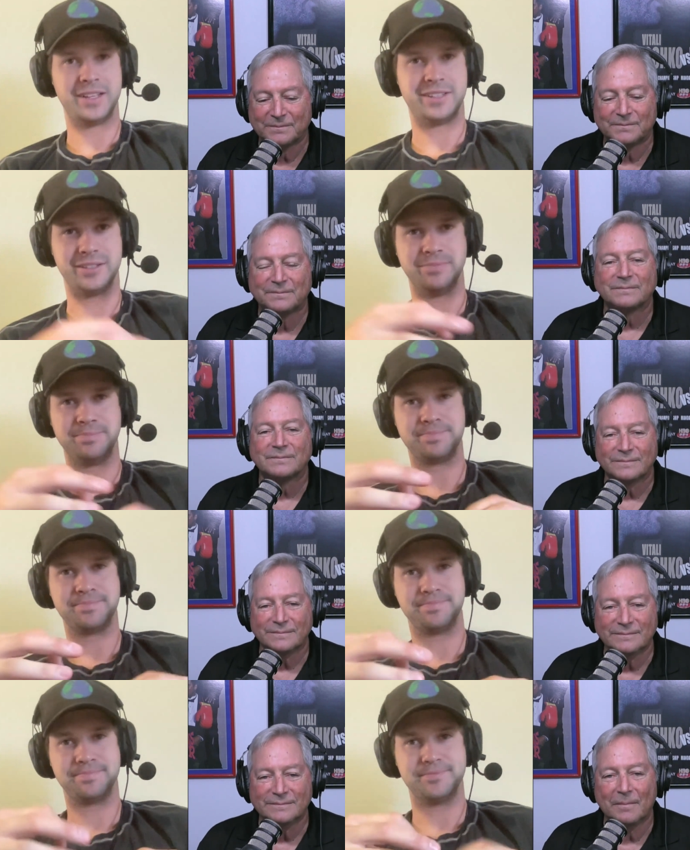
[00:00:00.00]
Speaker 1: I get to
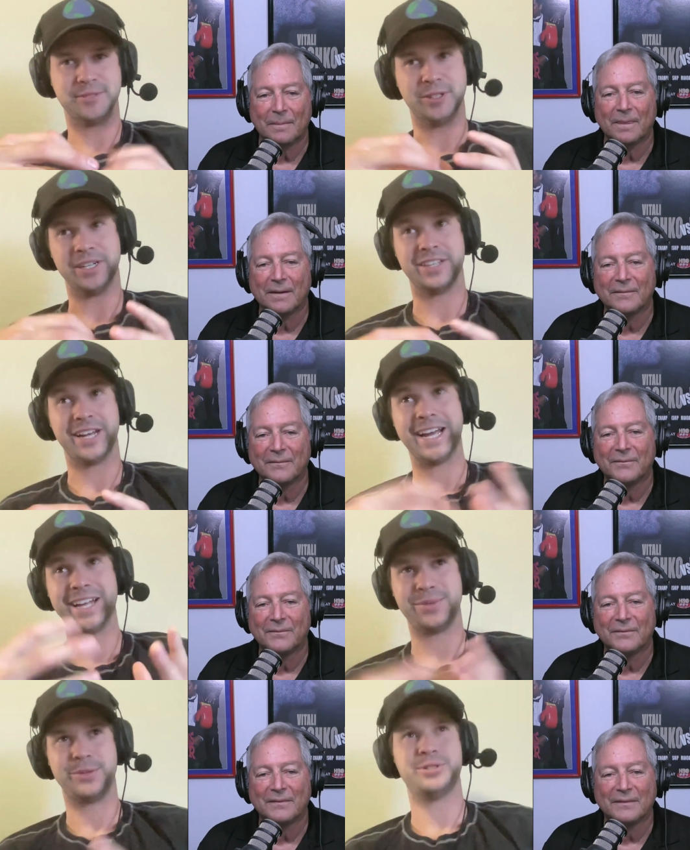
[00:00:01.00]
well, I guess I
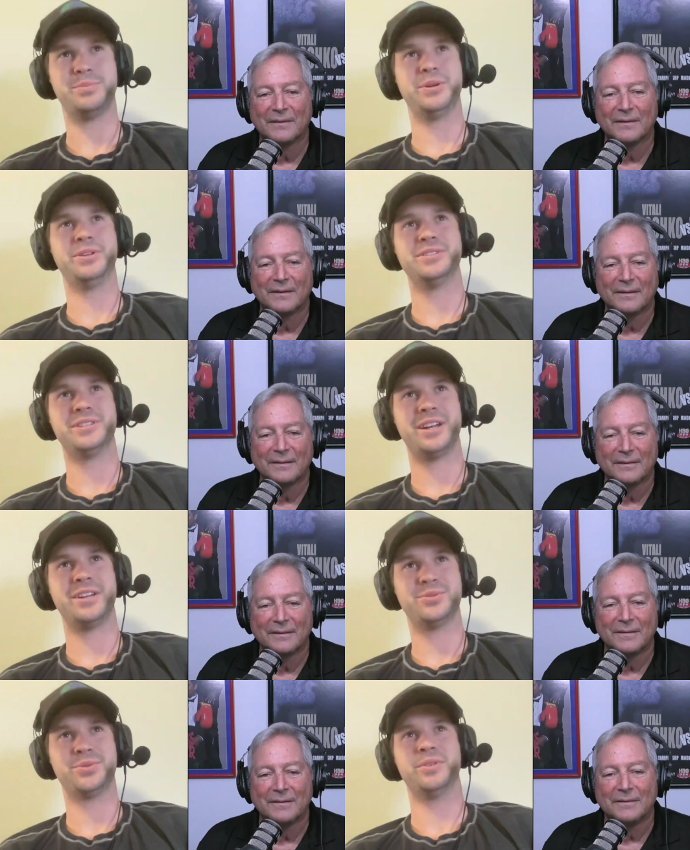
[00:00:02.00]
got to experience that
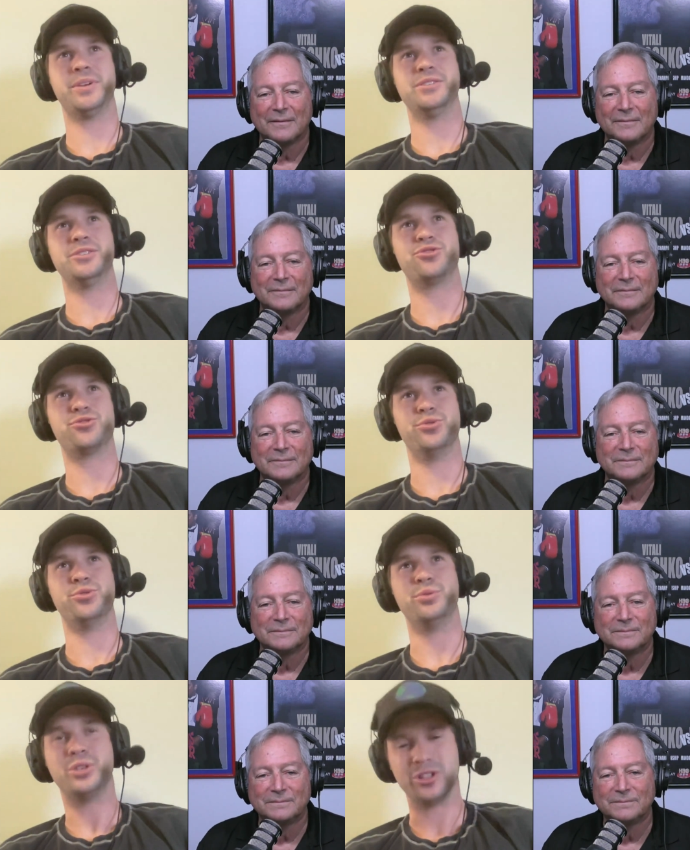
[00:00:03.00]
sort of as a
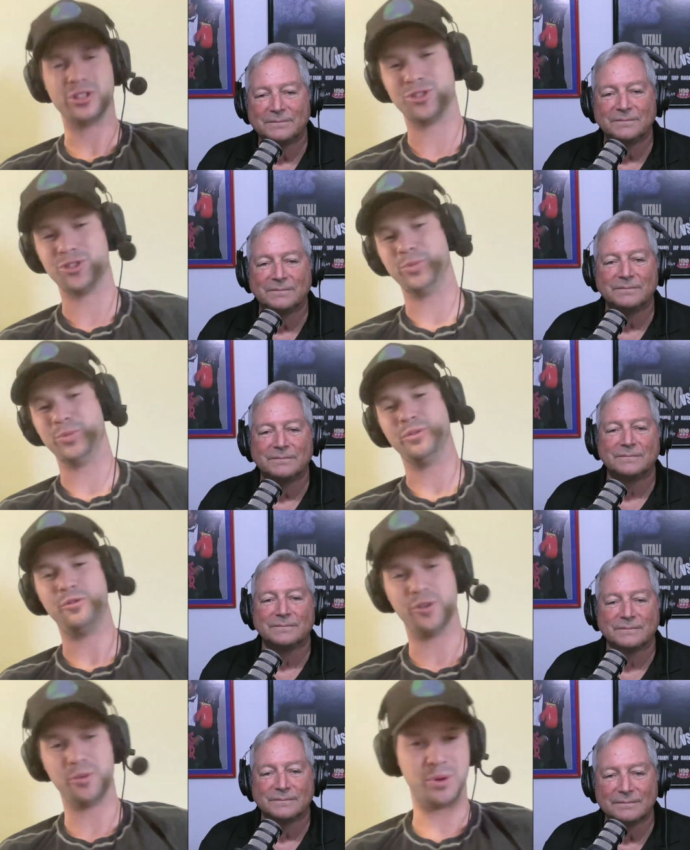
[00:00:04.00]
true consumer of
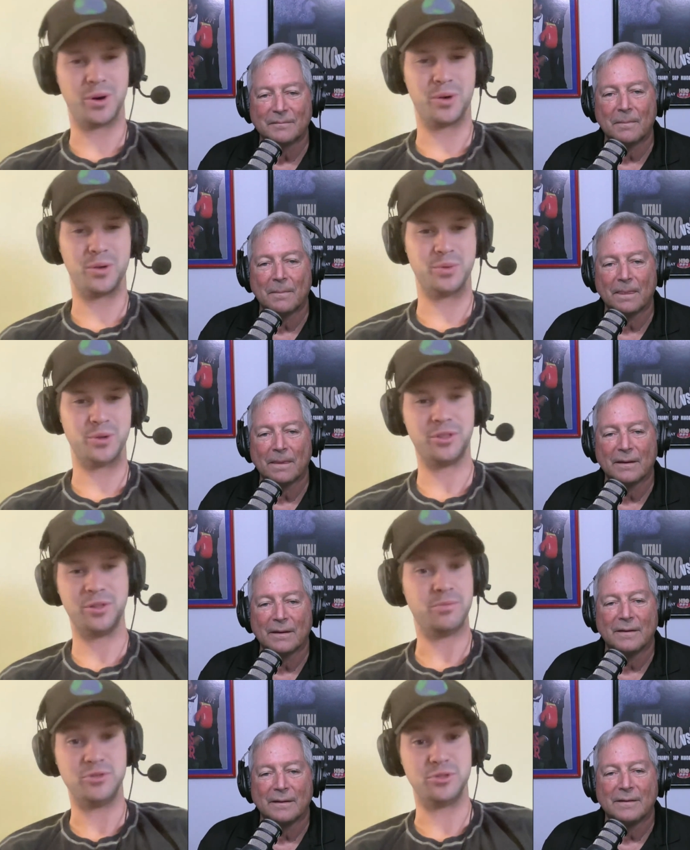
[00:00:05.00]
football with
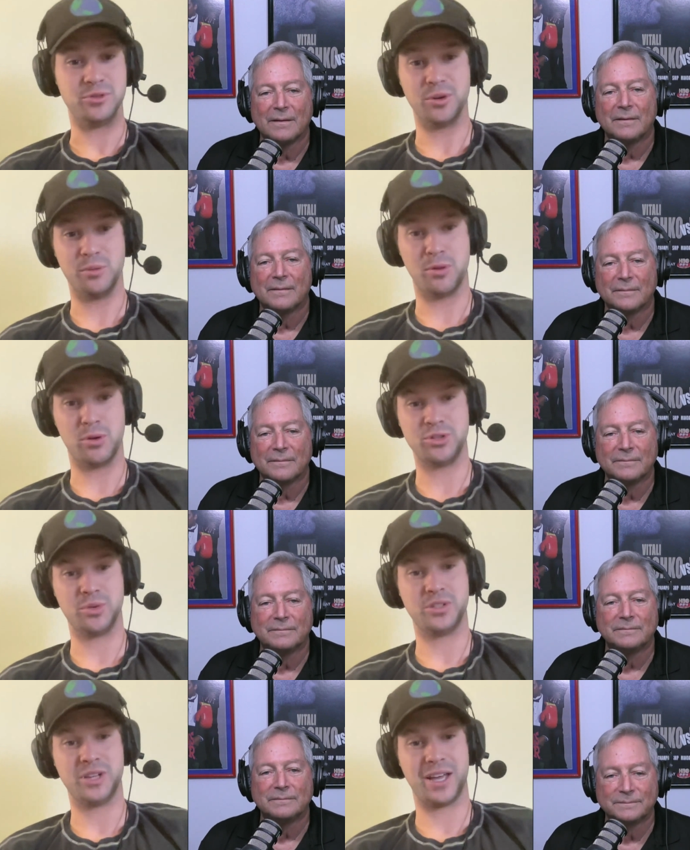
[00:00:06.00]
zero emotional
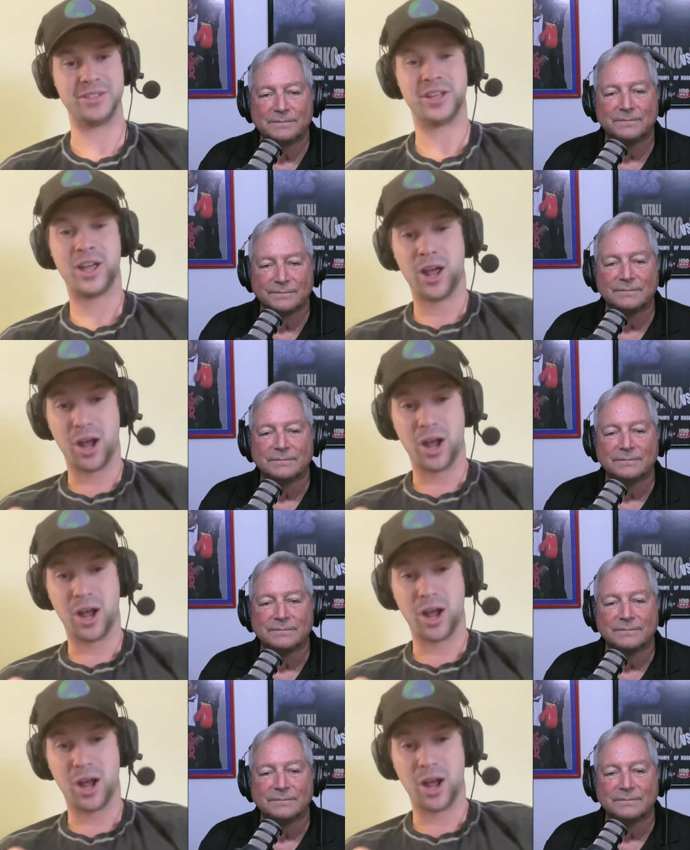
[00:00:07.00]
ties